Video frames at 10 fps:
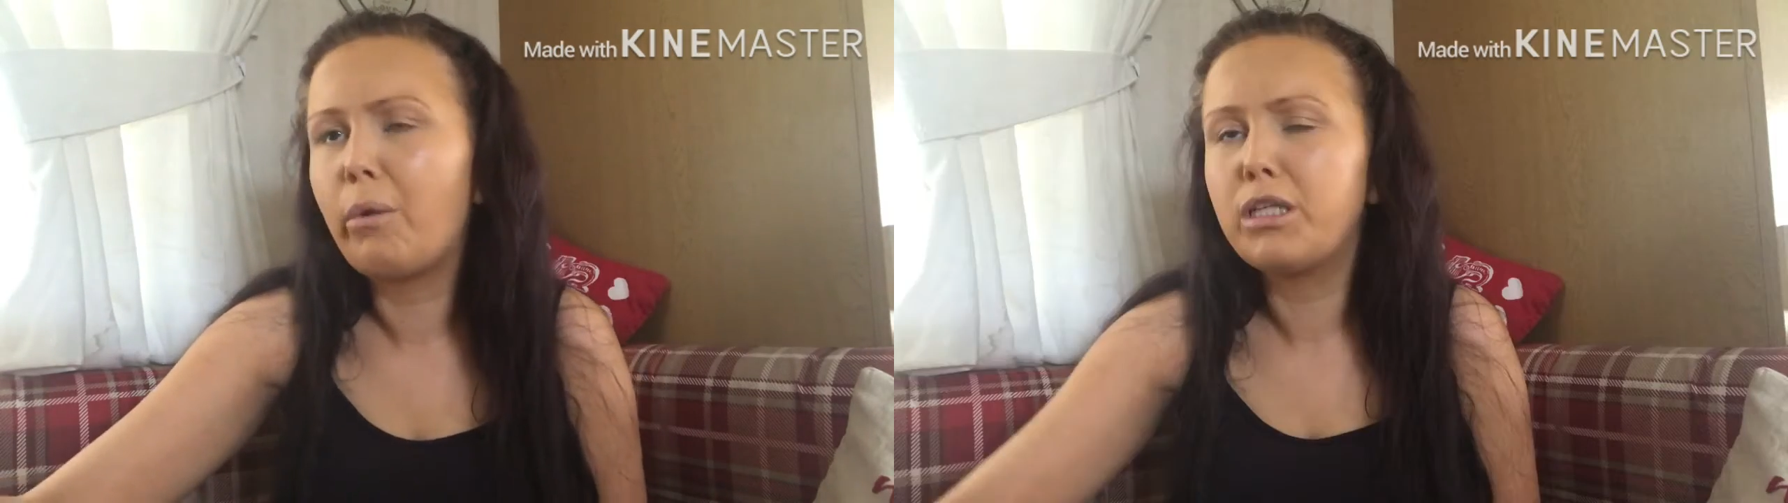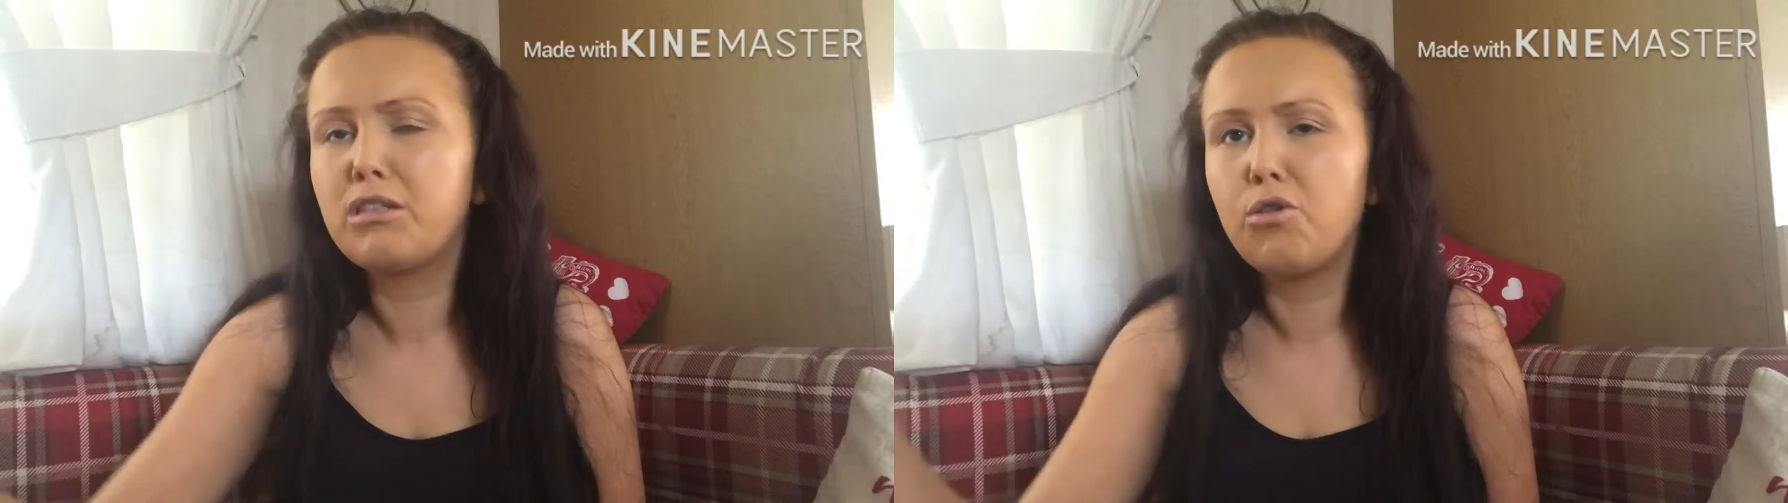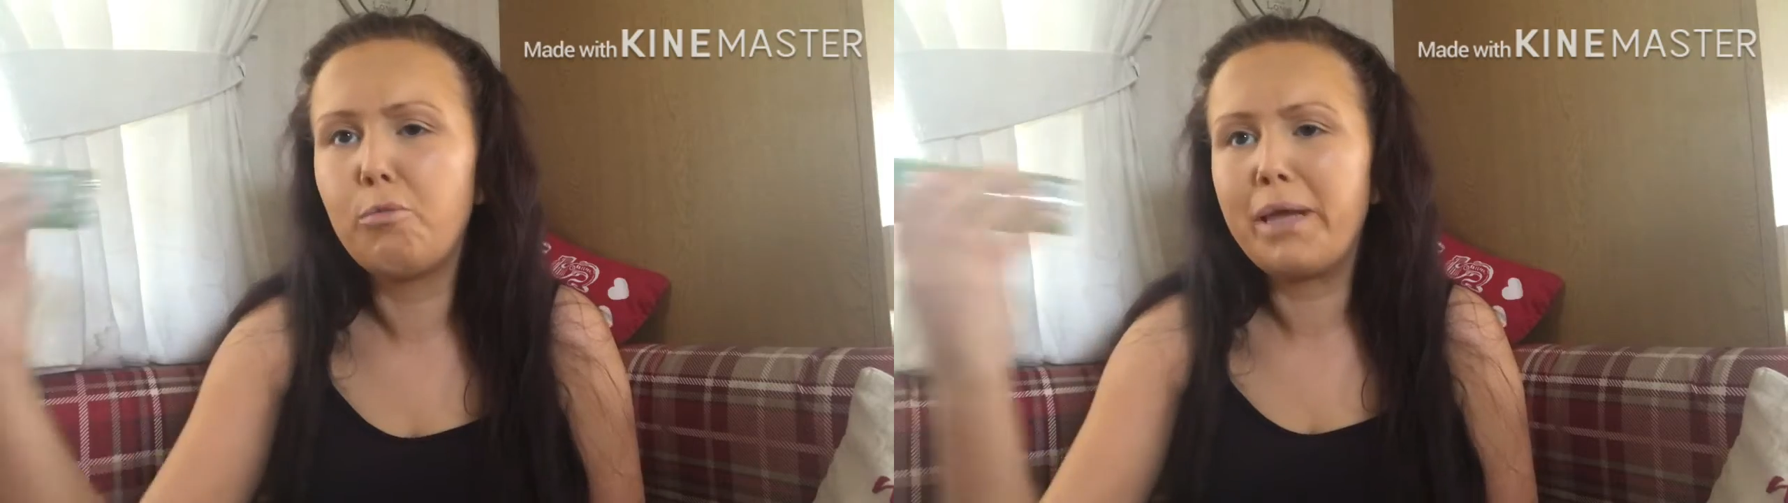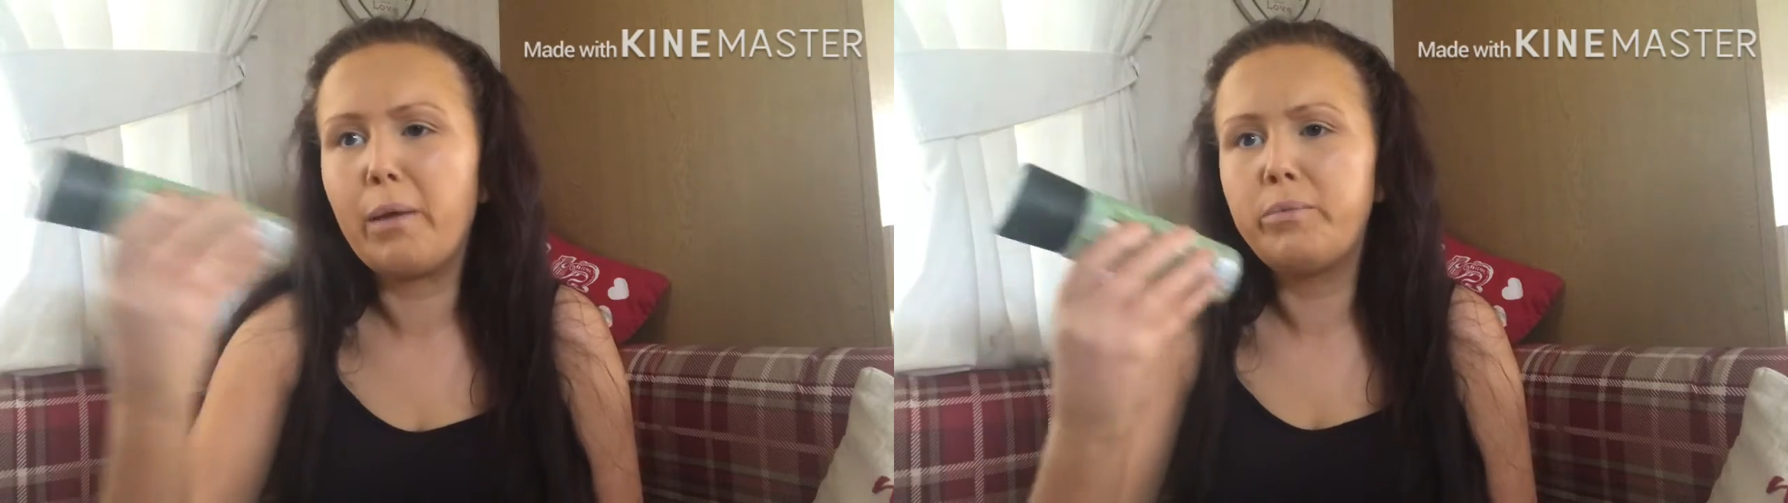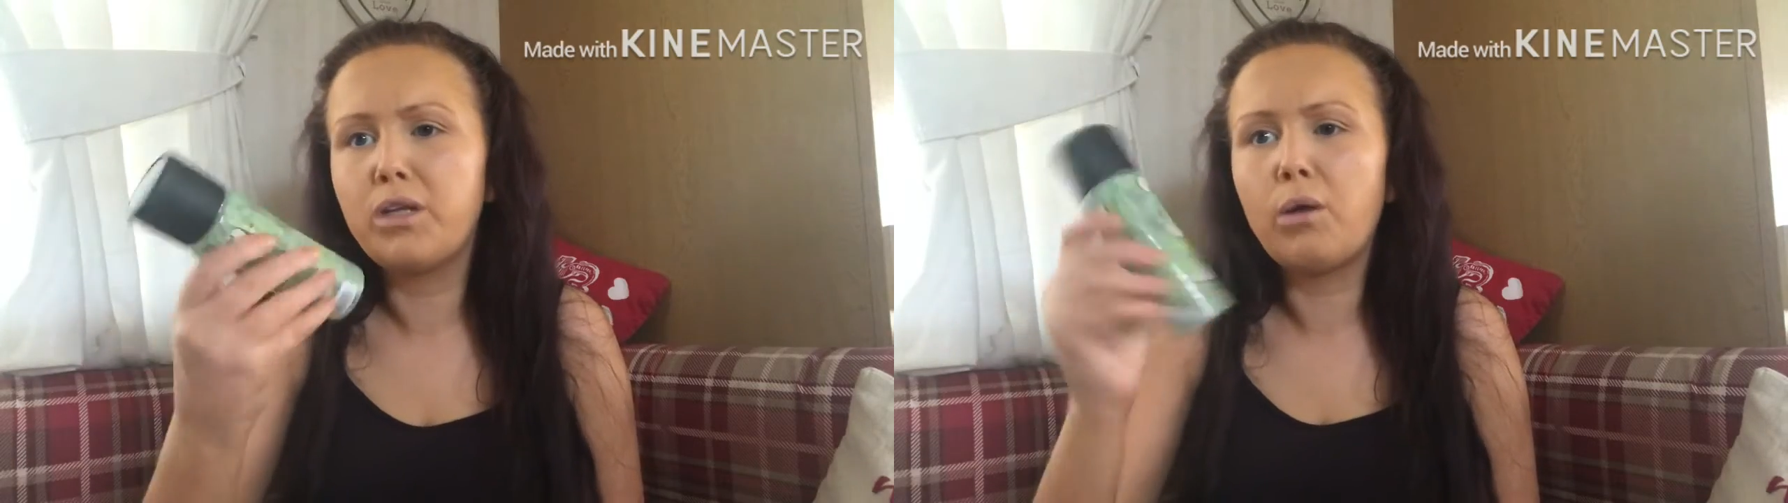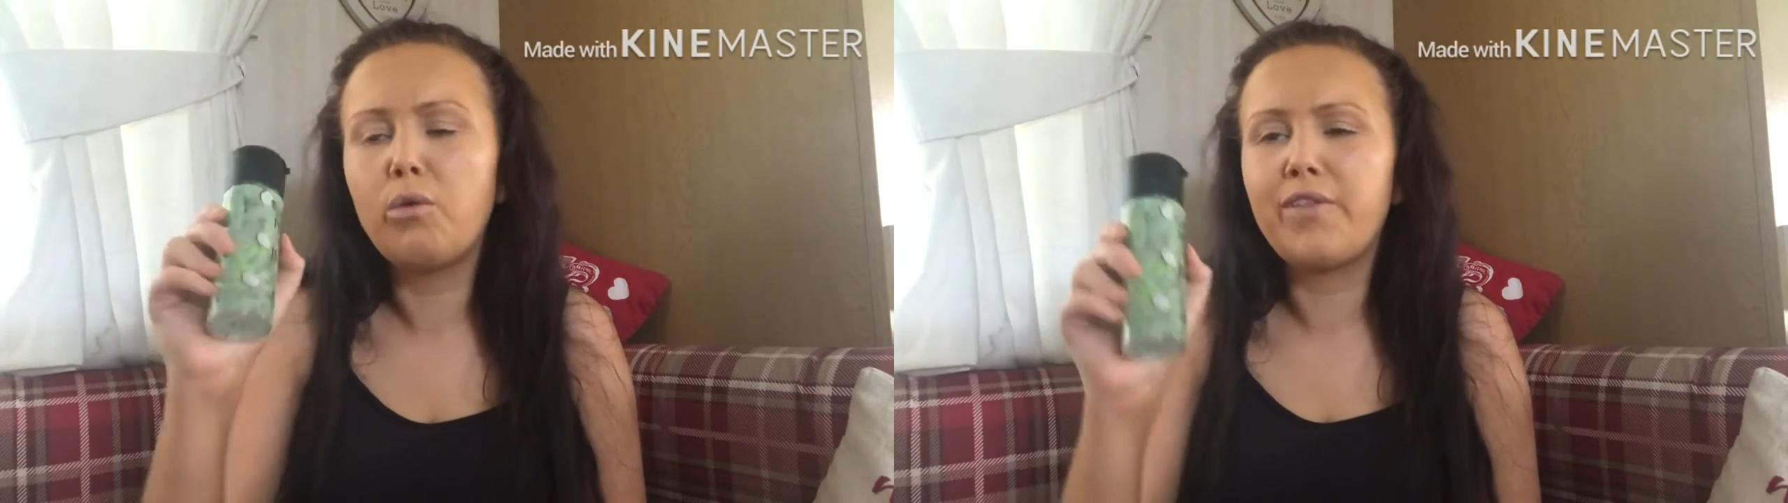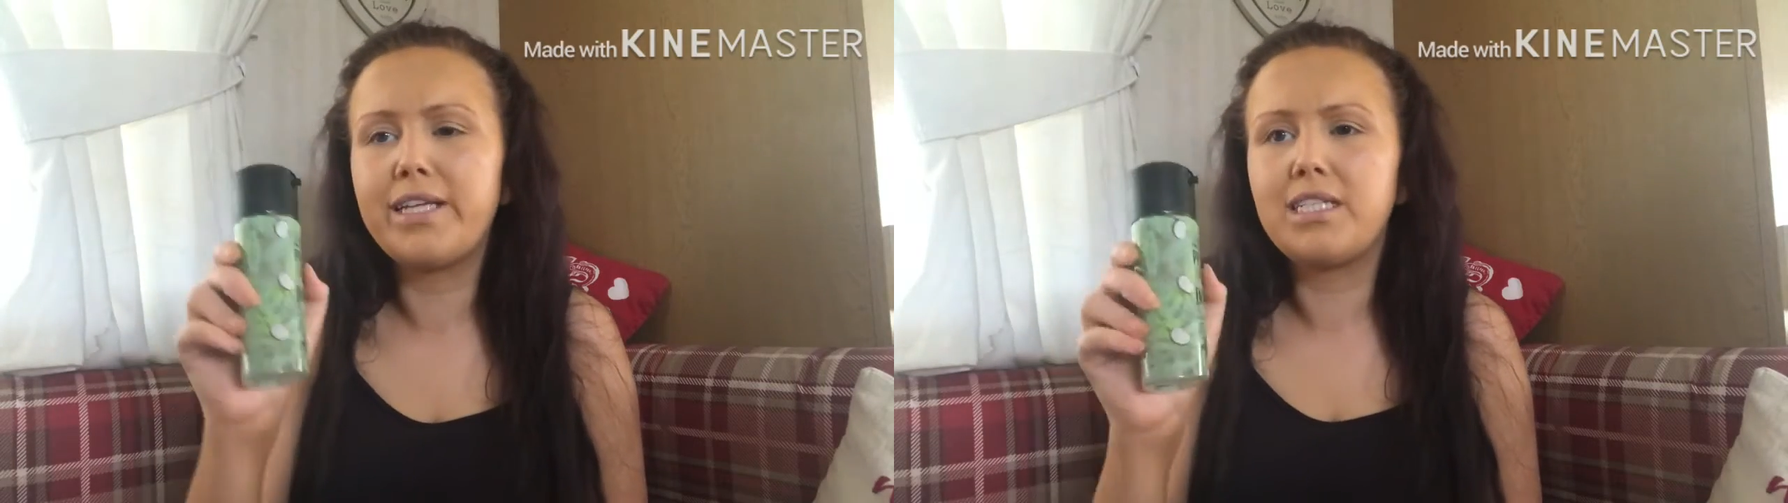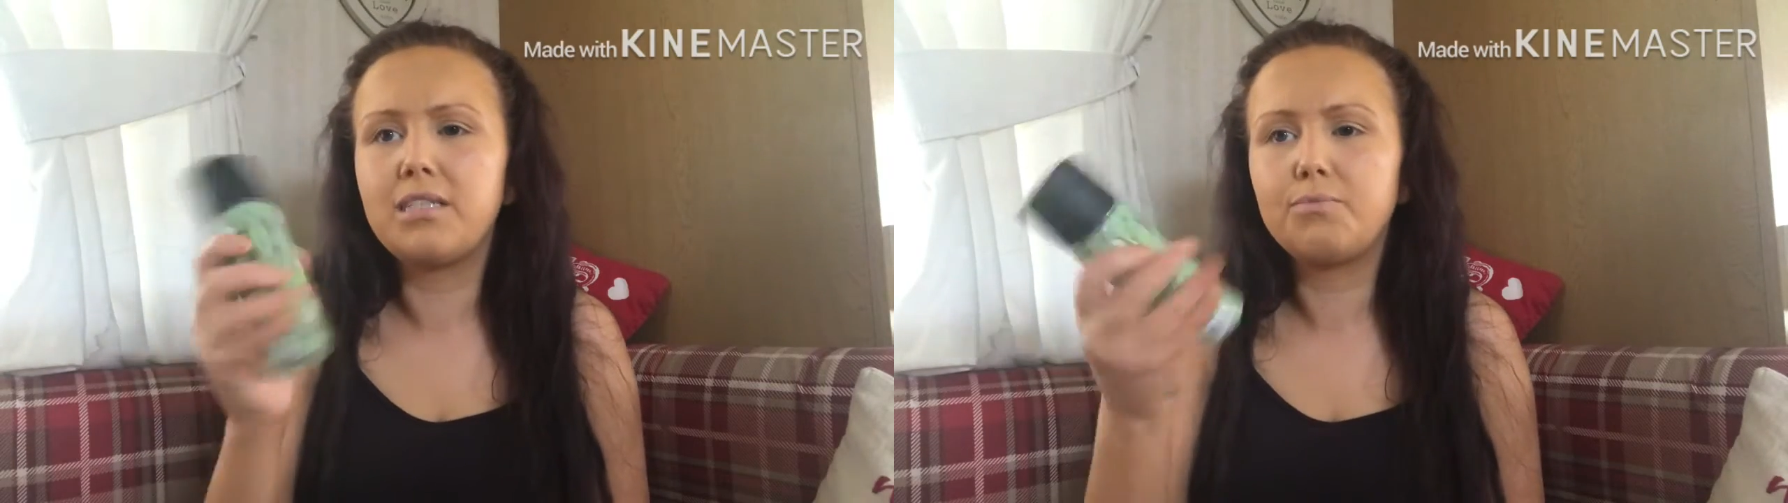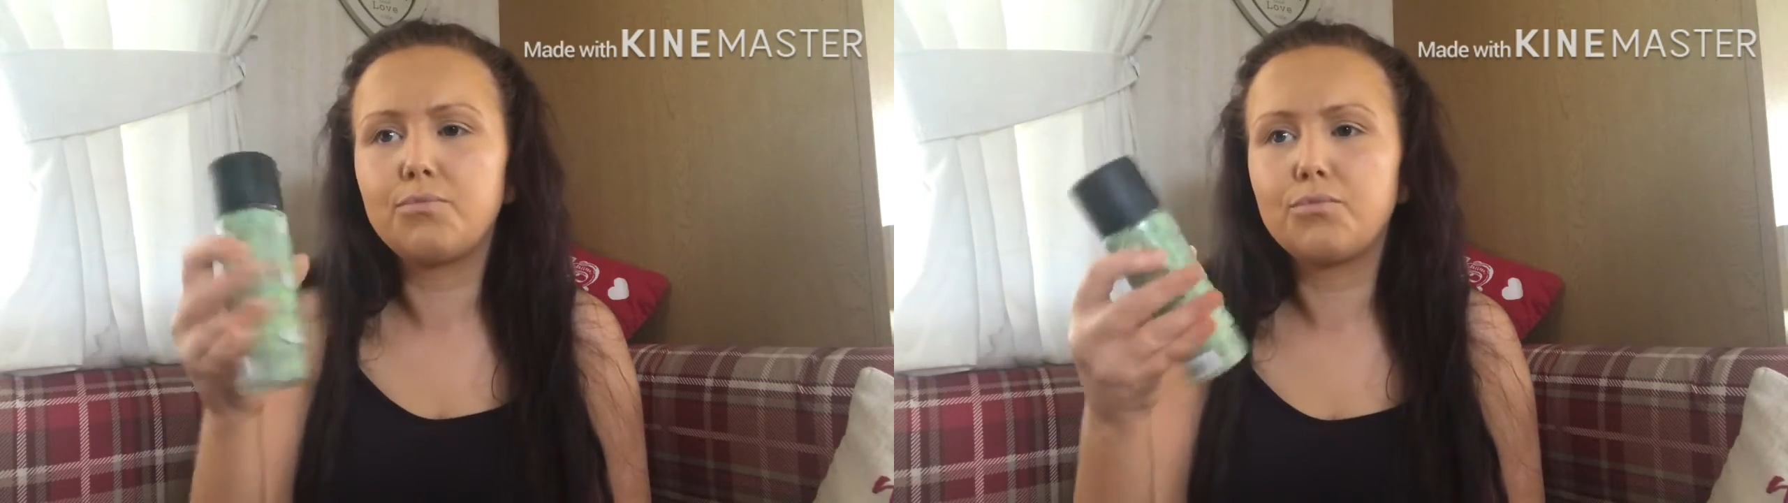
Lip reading: once the whole makeup's done with this